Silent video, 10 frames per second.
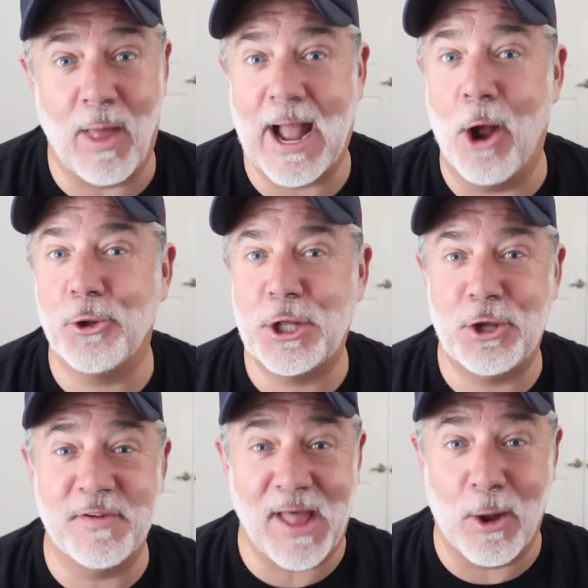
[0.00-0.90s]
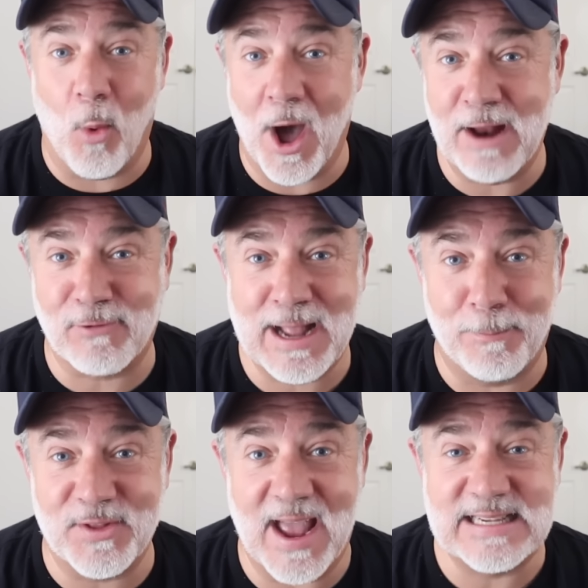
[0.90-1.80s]
Like, I only use, like, one every
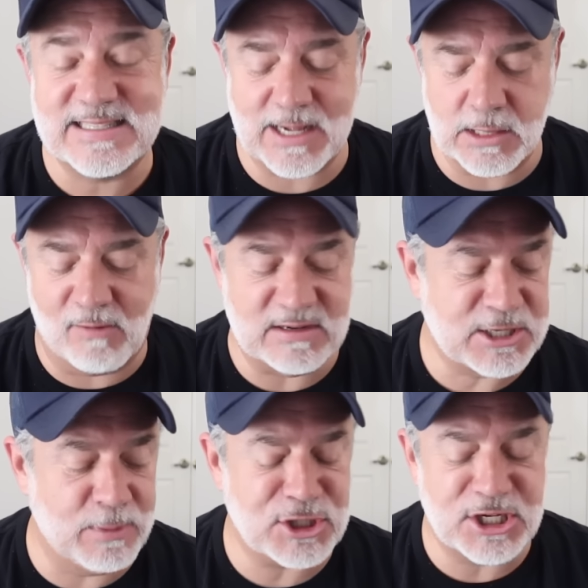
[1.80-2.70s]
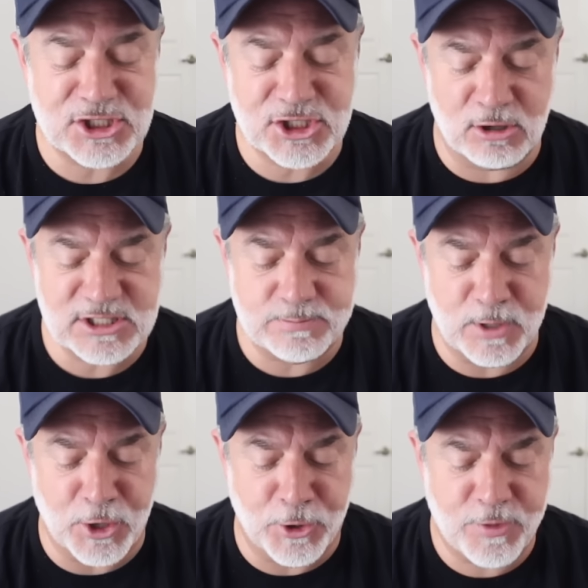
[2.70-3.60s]
couple days because I love it so much. It's so
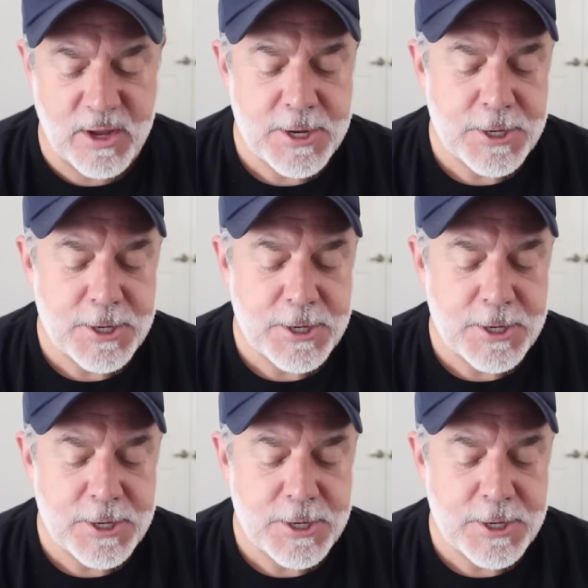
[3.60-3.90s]
smooth.